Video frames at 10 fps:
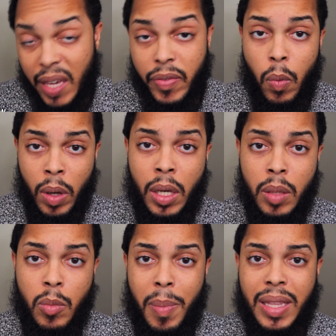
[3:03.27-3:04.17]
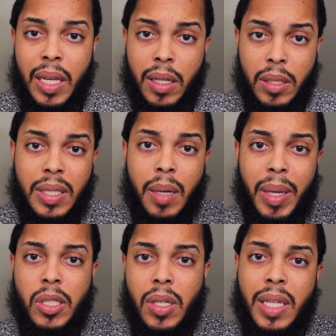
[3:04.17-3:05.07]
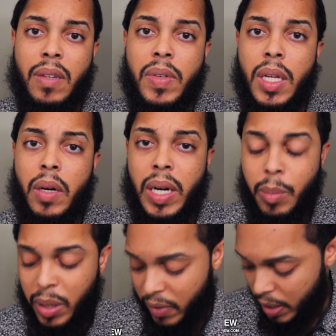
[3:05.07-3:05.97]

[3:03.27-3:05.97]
If you want to learn more about the LOC, I'll make sure I link a video right above